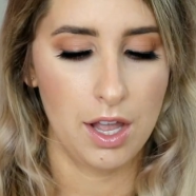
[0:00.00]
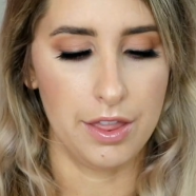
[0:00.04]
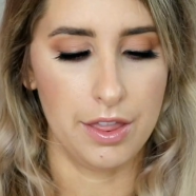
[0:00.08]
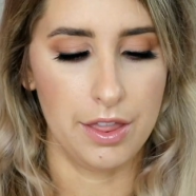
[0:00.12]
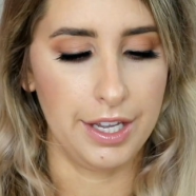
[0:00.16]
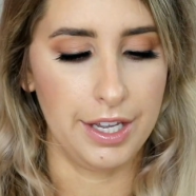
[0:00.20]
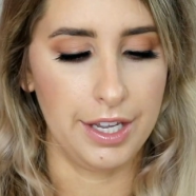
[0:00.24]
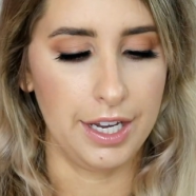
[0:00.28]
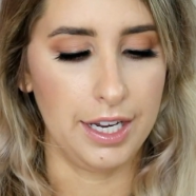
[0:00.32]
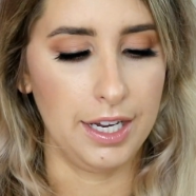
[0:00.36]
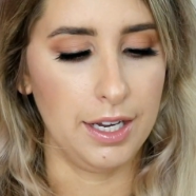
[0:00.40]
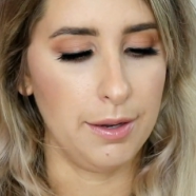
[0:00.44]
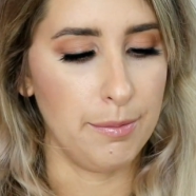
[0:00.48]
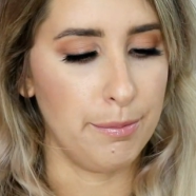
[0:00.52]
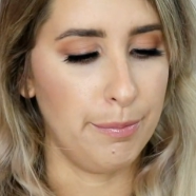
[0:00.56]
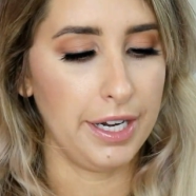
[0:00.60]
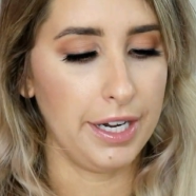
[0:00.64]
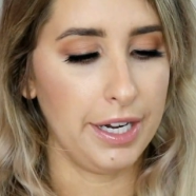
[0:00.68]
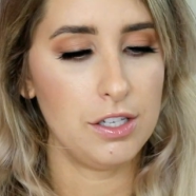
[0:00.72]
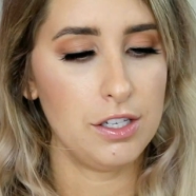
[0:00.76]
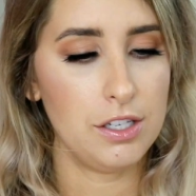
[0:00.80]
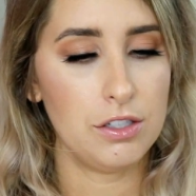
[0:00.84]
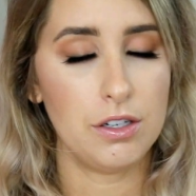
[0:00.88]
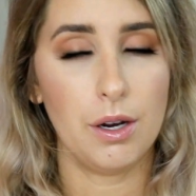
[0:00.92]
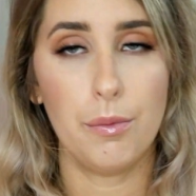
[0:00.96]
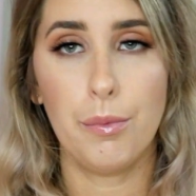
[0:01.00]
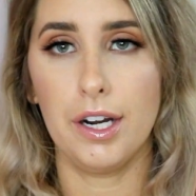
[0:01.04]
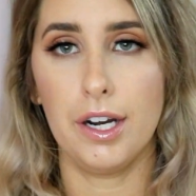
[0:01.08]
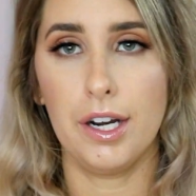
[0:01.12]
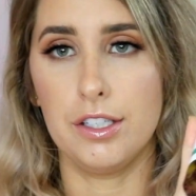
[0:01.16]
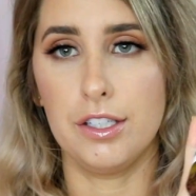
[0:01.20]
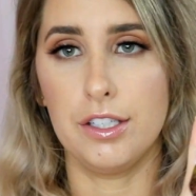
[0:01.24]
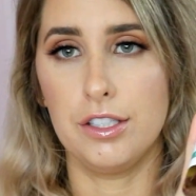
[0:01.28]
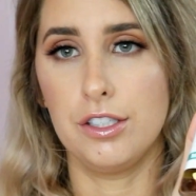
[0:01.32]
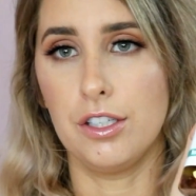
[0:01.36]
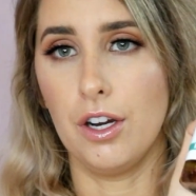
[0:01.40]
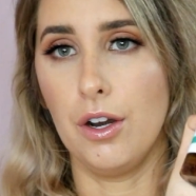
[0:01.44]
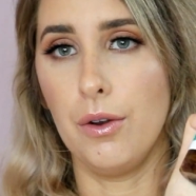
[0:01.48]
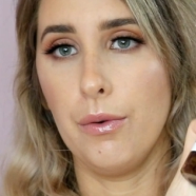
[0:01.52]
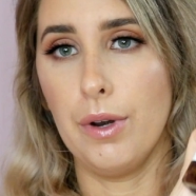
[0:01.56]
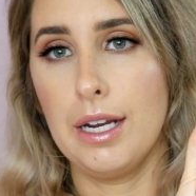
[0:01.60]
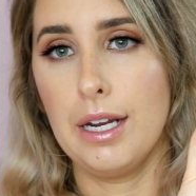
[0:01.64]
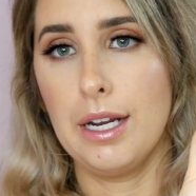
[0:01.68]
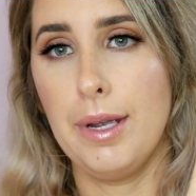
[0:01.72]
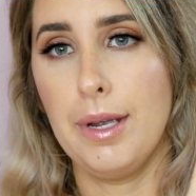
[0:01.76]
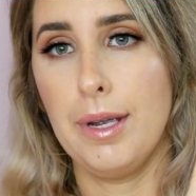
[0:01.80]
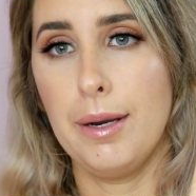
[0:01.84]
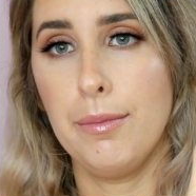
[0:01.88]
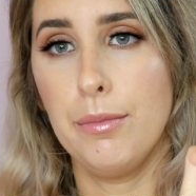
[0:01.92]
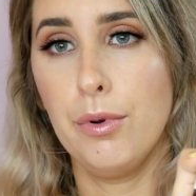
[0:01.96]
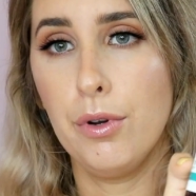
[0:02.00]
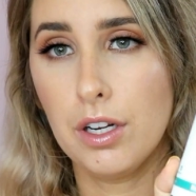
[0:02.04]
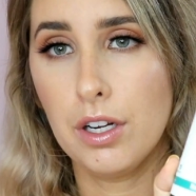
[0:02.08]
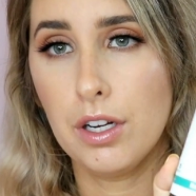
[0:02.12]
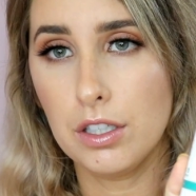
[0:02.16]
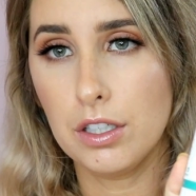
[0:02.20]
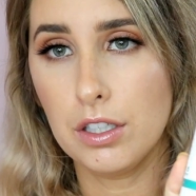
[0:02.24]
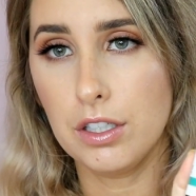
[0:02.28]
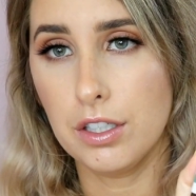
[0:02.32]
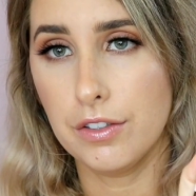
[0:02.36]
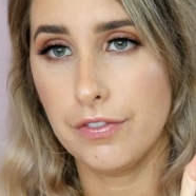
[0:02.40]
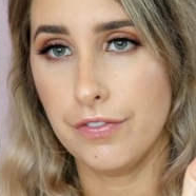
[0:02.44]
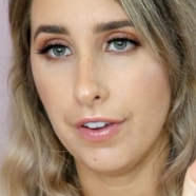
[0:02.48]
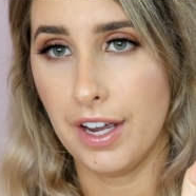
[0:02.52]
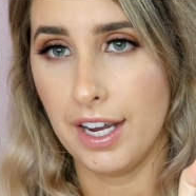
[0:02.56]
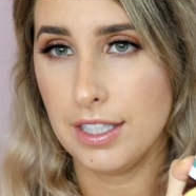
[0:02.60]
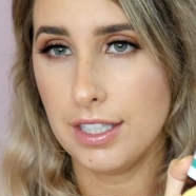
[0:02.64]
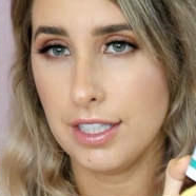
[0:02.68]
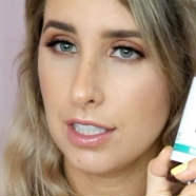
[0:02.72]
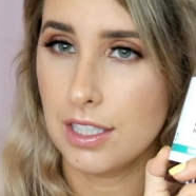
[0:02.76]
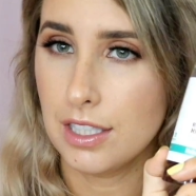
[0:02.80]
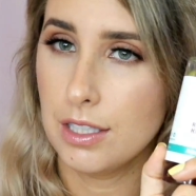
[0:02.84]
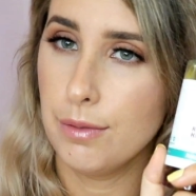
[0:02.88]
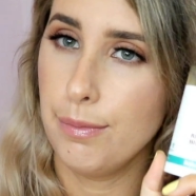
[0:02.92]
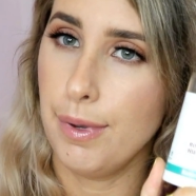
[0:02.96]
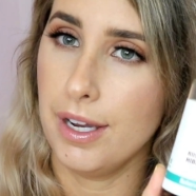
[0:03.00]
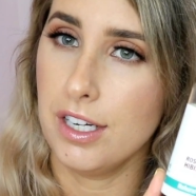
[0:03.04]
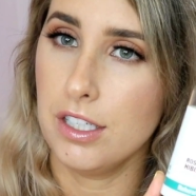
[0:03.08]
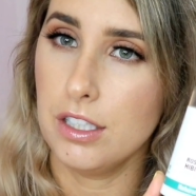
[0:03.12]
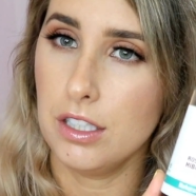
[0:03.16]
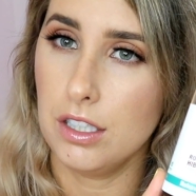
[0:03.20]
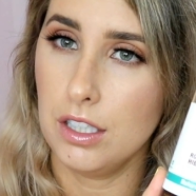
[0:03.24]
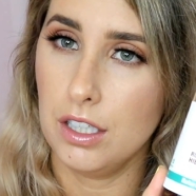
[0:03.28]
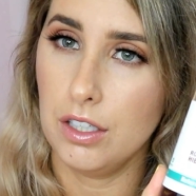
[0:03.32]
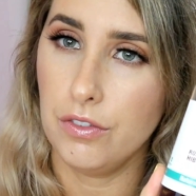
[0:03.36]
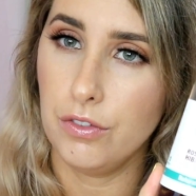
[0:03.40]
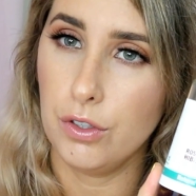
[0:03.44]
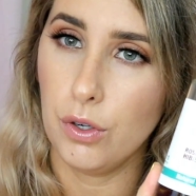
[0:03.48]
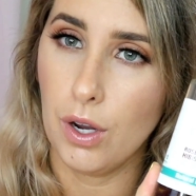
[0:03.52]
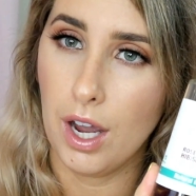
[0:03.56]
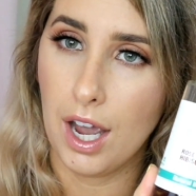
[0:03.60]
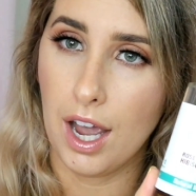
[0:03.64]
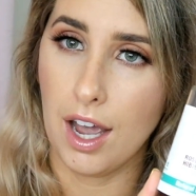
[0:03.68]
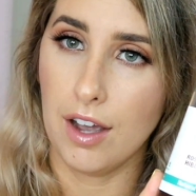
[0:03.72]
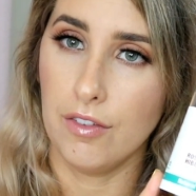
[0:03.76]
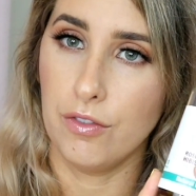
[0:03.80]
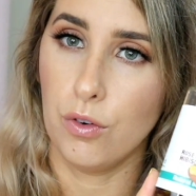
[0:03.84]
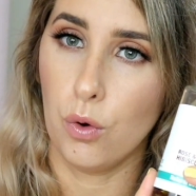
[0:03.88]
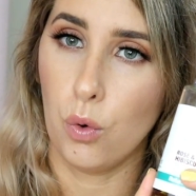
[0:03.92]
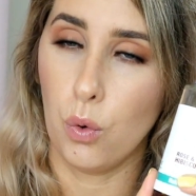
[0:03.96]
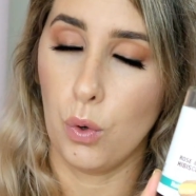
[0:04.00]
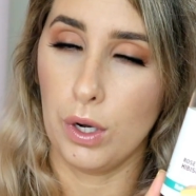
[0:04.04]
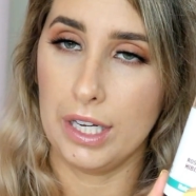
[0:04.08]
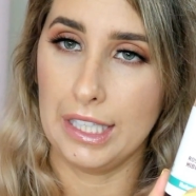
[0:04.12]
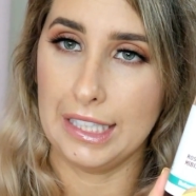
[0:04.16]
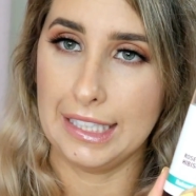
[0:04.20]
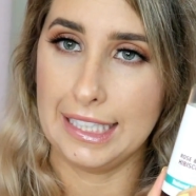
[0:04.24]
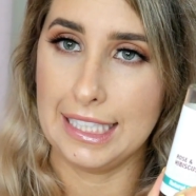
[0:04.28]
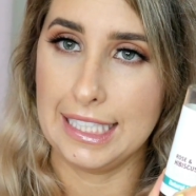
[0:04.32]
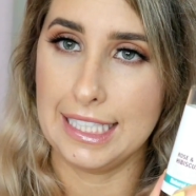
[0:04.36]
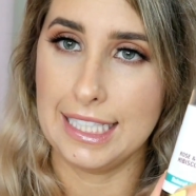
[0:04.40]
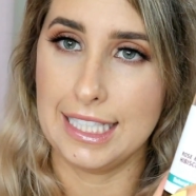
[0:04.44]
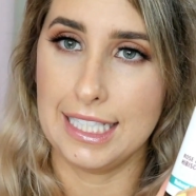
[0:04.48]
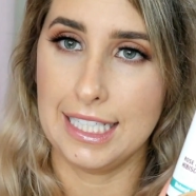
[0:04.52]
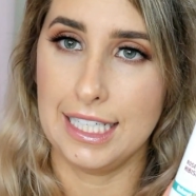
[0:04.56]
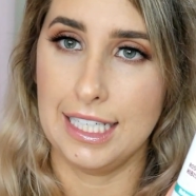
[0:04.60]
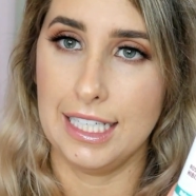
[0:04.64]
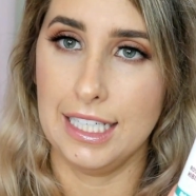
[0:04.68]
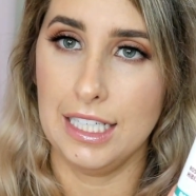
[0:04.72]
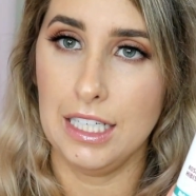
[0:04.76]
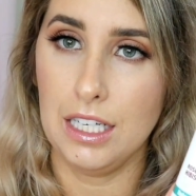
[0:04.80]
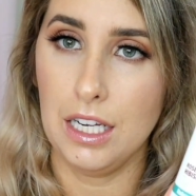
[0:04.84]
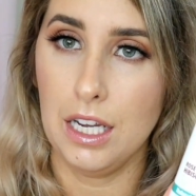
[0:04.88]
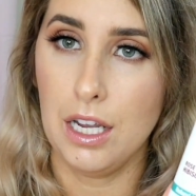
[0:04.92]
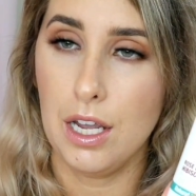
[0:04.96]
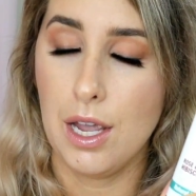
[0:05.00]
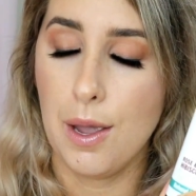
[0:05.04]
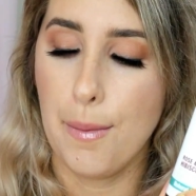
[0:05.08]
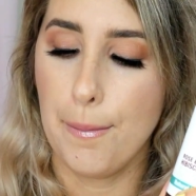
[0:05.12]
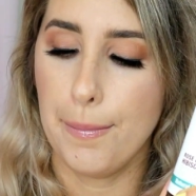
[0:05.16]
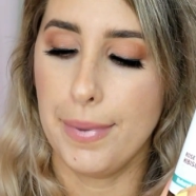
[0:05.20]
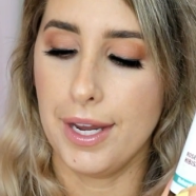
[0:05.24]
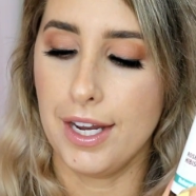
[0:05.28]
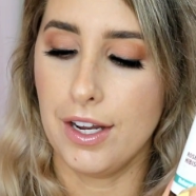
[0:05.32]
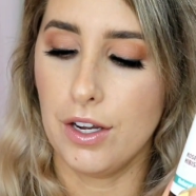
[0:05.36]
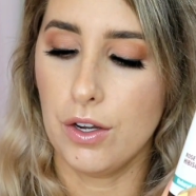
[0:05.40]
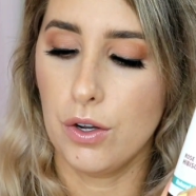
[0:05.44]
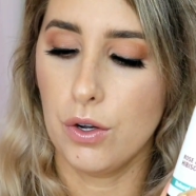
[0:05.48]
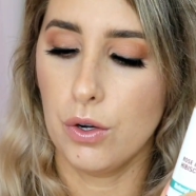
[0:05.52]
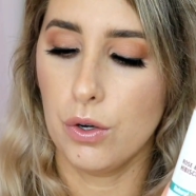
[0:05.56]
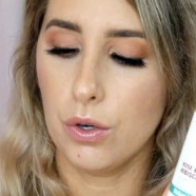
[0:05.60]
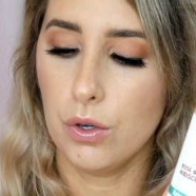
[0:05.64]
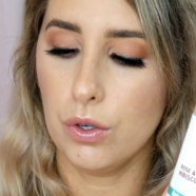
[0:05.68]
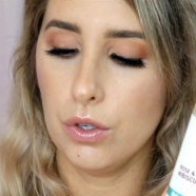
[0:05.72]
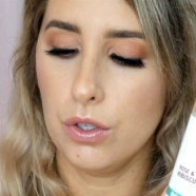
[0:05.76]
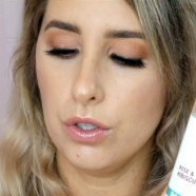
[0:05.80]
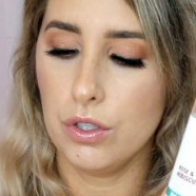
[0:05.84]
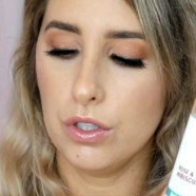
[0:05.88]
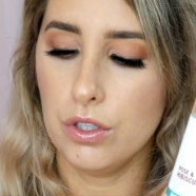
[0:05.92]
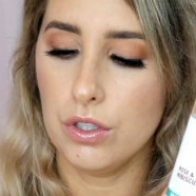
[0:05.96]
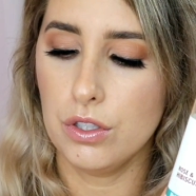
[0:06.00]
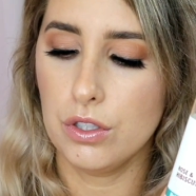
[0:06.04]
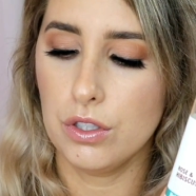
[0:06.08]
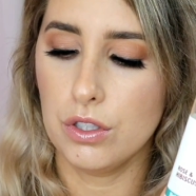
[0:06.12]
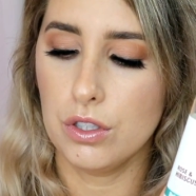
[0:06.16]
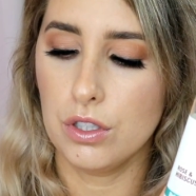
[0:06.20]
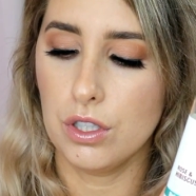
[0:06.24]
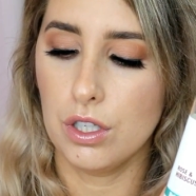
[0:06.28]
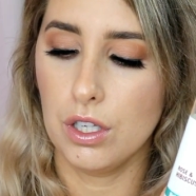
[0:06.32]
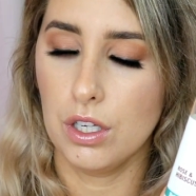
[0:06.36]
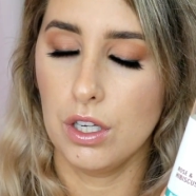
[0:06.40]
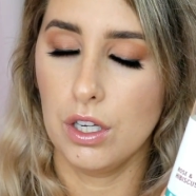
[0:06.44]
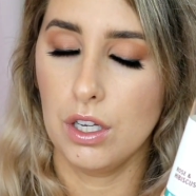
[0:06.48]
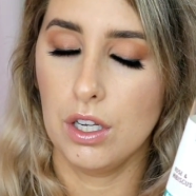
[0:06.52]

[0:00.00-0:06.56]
The Body Scrub one I don't recommend putting on your face, especially if you have oily skin, because